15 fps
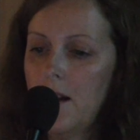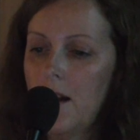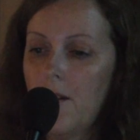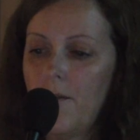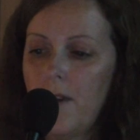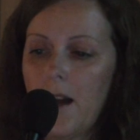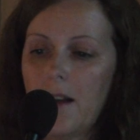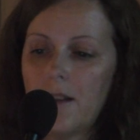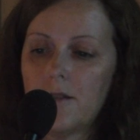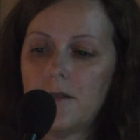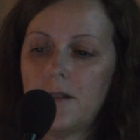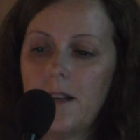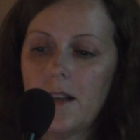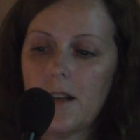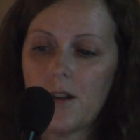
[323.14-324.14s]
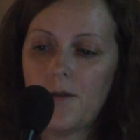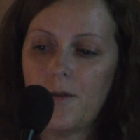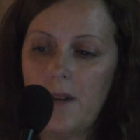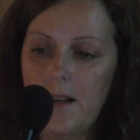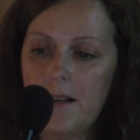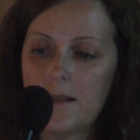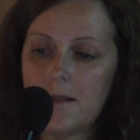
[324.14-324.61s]
And we had a
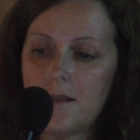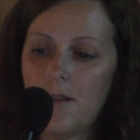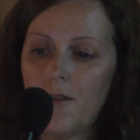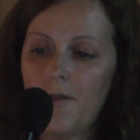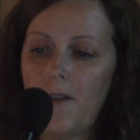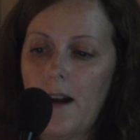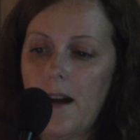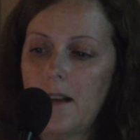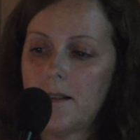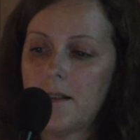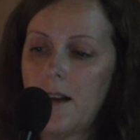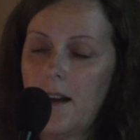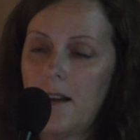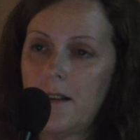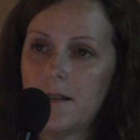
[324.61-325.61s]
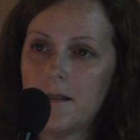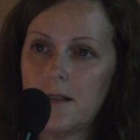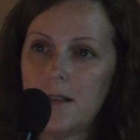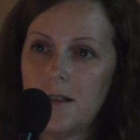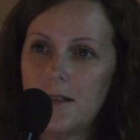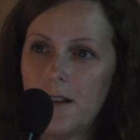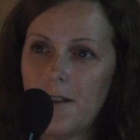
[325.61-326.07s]
decrease of IL-10 and
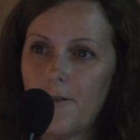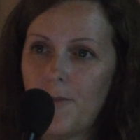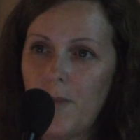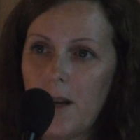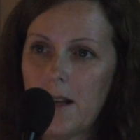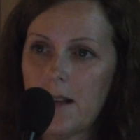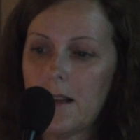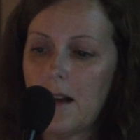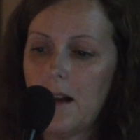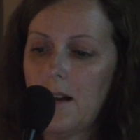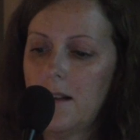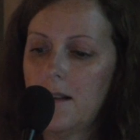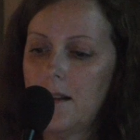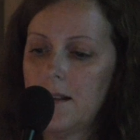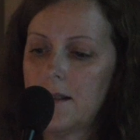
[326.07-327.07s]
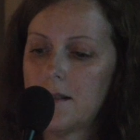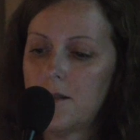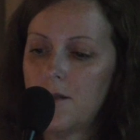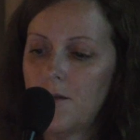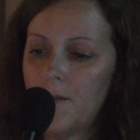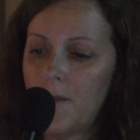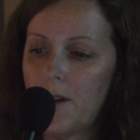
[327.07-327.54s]
TGF-beta in these
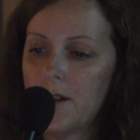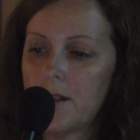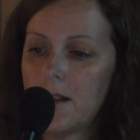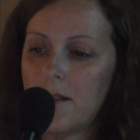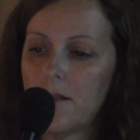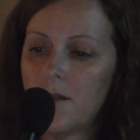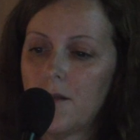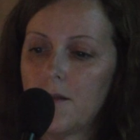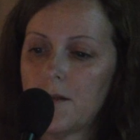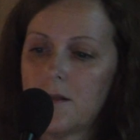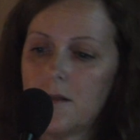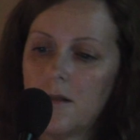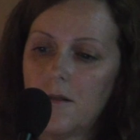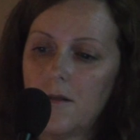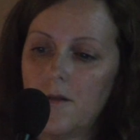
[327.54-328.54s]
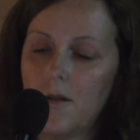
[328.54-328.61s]
tumors, and those,